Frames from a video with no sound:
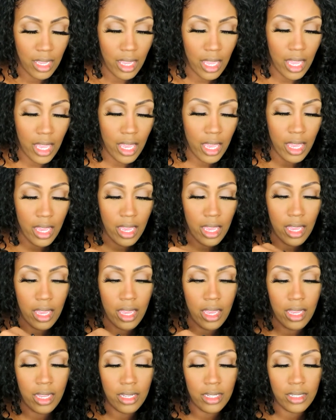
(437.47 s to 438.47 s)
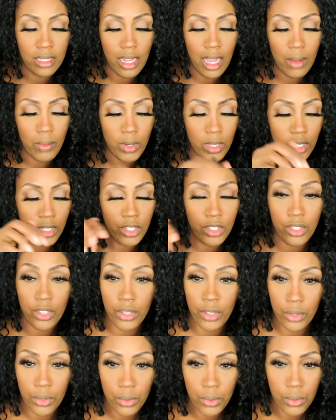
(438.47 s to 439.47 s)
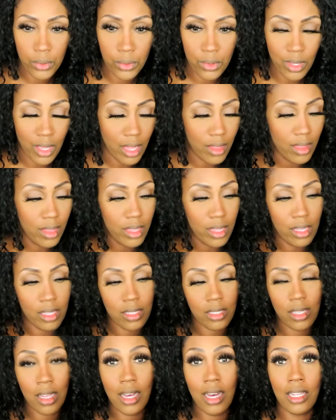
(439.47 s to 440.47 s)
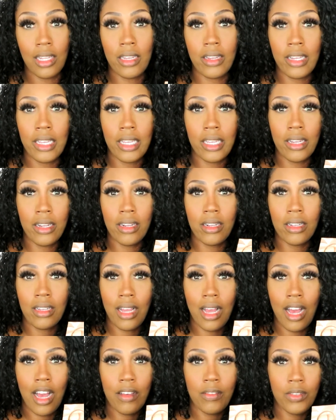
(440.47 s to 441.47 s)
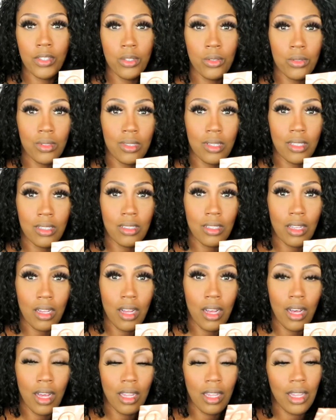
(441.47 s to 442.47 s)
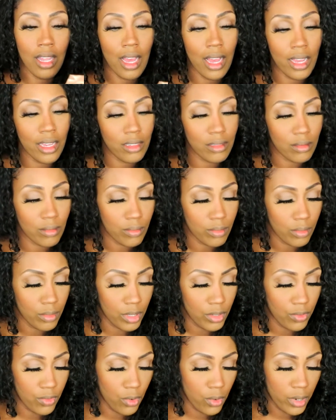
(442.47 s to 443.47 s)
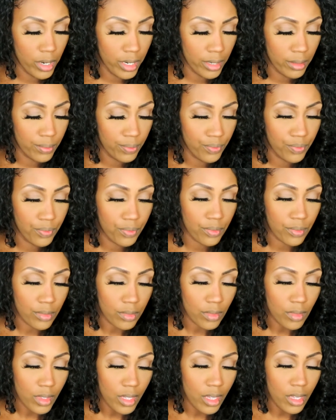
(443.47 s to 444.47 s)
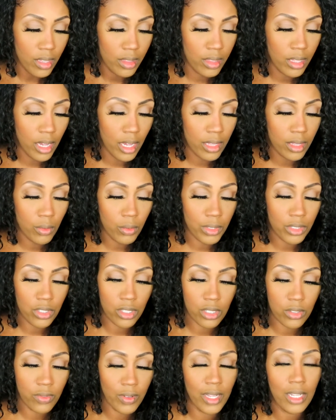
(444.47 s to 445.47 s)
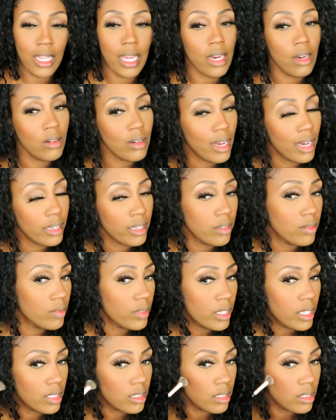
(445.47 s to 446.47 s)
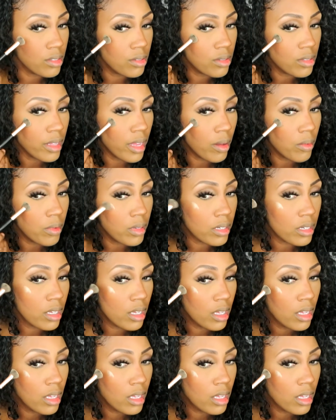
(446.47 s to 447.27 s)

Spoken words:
And I'm gonna use this color here. I've used this a lot before. The other one just fell out. I didn't even get to use that one.